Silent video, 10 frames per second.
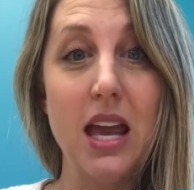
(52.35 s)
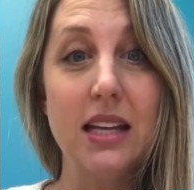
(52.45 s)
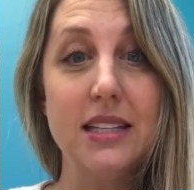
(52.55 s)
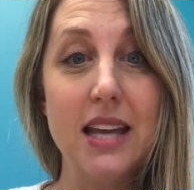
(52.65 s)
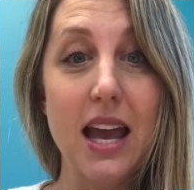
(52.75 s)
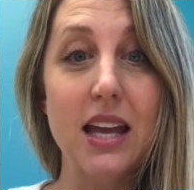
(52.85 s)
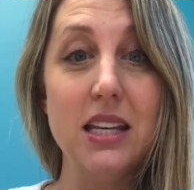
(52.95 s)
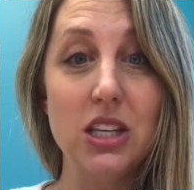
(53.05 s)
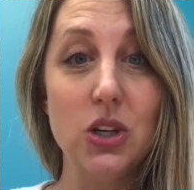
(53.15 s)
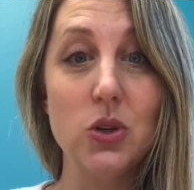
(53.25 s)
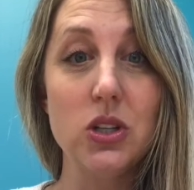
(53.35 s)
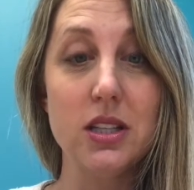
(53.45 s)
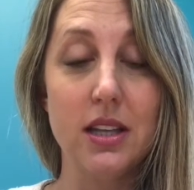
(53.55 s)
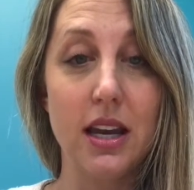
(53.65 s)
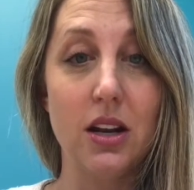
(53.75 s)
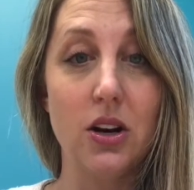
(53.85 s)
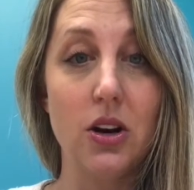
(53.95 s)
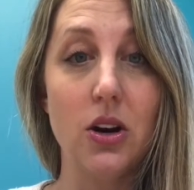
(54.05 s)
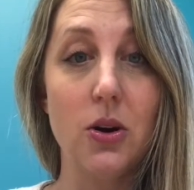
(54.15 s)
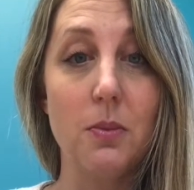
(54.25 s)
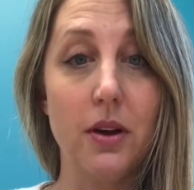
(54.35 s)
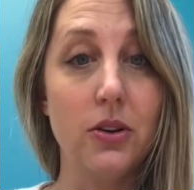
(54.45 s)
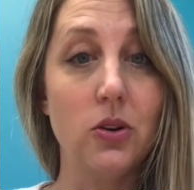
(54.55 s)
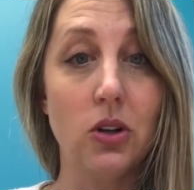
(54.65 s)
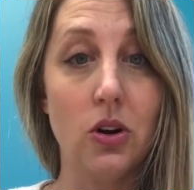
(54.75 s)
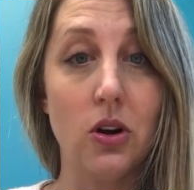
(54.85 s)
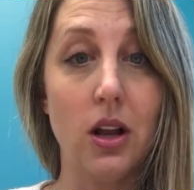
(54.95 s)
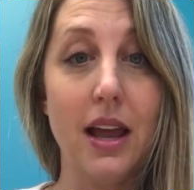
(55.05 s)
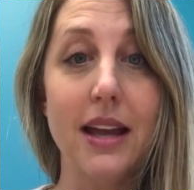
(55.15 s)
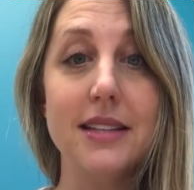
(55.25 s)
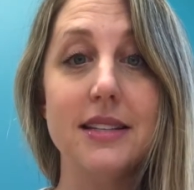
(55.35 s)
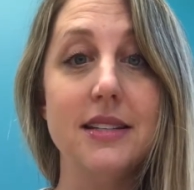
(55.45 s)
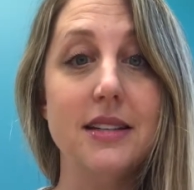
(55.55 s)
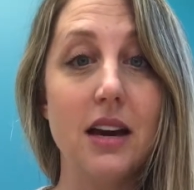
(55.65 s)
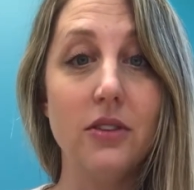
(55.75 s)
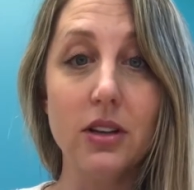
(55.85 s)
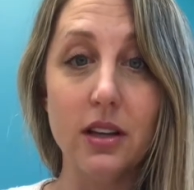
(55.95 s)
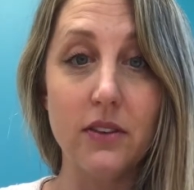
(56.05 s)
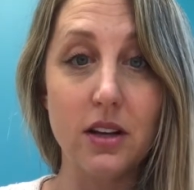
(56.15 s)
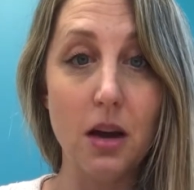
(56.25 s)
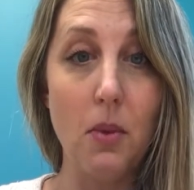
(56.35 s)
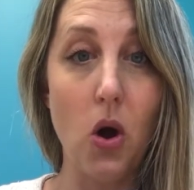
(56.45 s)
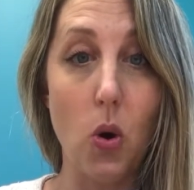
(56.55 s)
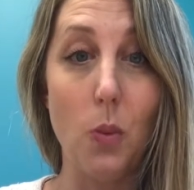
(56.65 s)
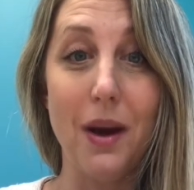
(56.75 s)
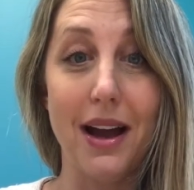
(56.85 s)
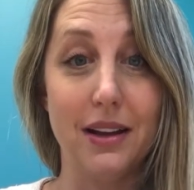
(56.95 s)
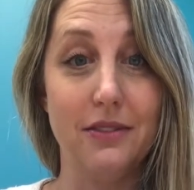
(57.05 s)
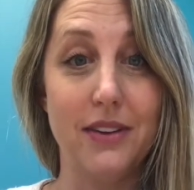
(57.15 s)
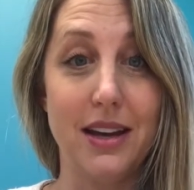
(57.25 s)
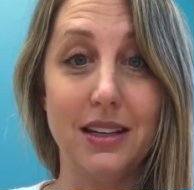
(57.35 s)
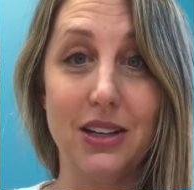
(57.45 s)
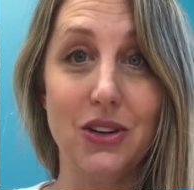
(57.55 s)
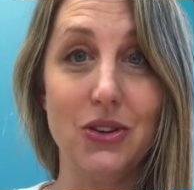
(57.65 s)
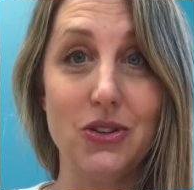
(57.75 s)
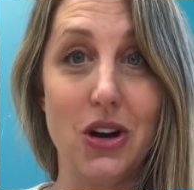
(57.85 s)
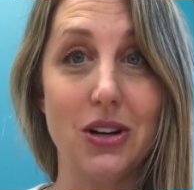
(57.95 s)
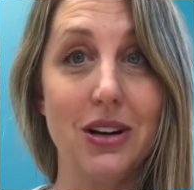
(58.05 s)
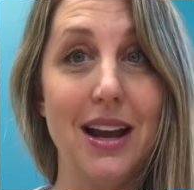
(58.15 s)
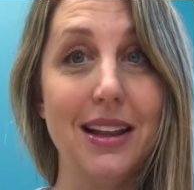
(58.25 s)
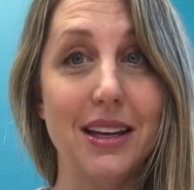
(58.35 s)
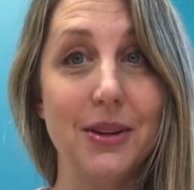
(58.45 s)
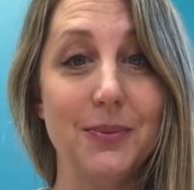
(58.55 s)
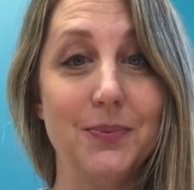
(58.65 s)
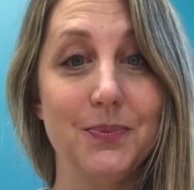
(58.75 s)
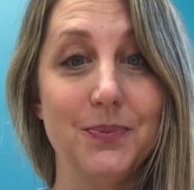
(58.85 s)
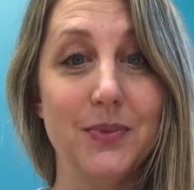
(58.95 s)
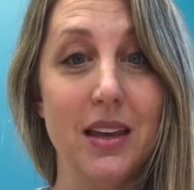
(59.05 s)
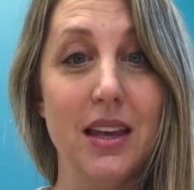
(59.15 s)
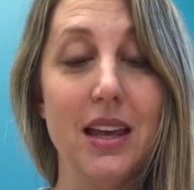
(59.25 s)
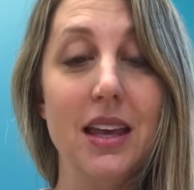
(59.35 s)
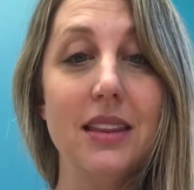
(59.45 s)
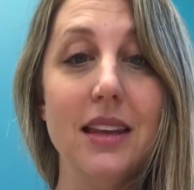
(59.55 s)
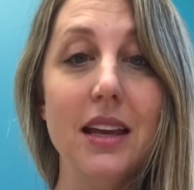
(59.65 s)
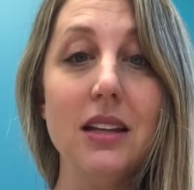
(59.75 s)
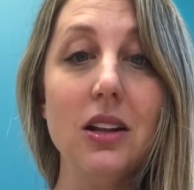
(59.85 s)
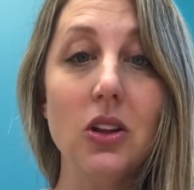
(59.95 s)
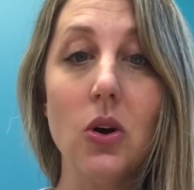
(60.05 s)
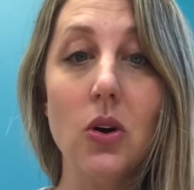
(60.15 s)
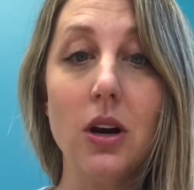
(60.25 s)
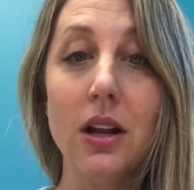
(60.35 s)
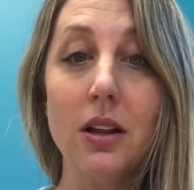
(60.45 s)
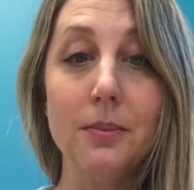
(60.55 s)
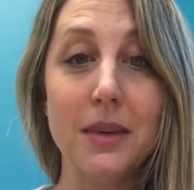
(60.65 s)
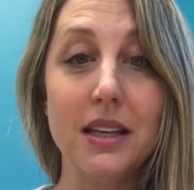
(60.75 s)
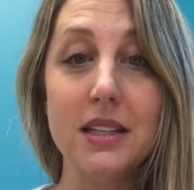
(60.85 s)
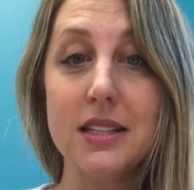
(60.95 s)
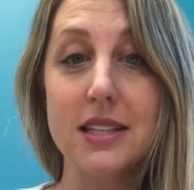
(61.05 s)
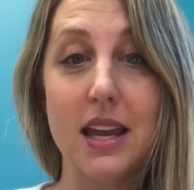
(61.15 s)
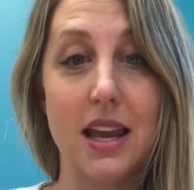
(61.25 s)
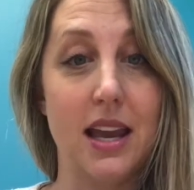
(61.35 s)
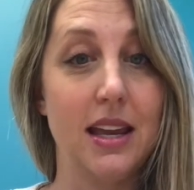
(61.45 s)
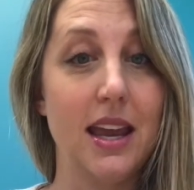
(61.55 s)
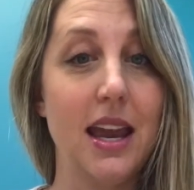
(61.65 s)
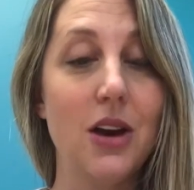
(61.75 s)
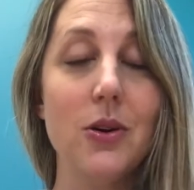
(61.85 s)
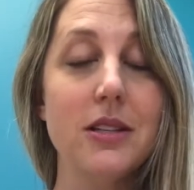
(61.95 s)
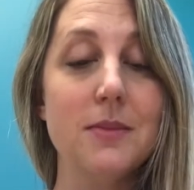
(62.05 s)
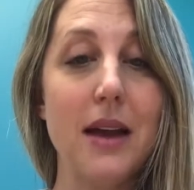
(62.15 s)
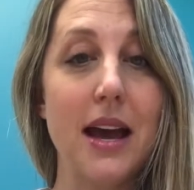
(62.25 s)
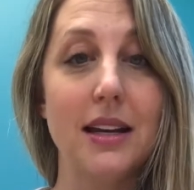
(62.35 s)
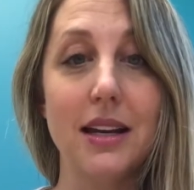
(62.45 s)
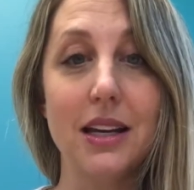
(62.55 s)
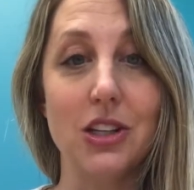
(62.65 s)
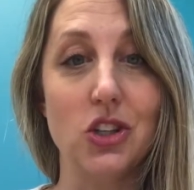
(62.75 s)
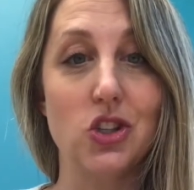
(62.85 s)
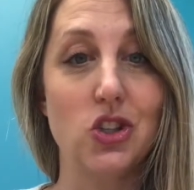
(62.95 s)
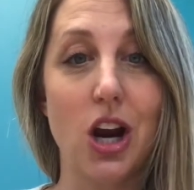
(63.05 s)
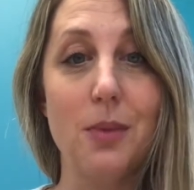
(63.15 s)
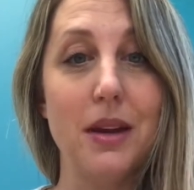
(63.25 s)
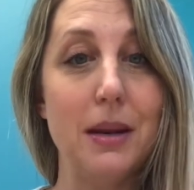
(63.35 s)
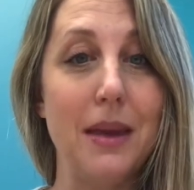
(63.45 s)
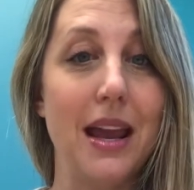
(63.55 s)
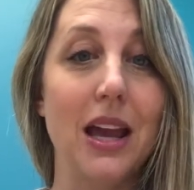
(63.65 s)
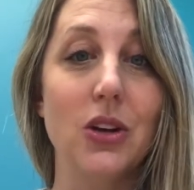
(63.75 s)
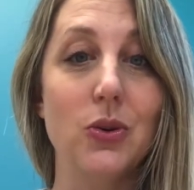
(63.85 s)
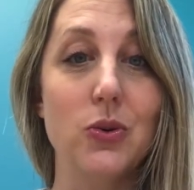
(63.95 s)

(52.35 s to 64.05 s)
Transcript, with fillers: 10 years later, her mother, Laurel, has never given up hope on finding her daughter, Ellie. Then Laurel meets a charismatic and charming man who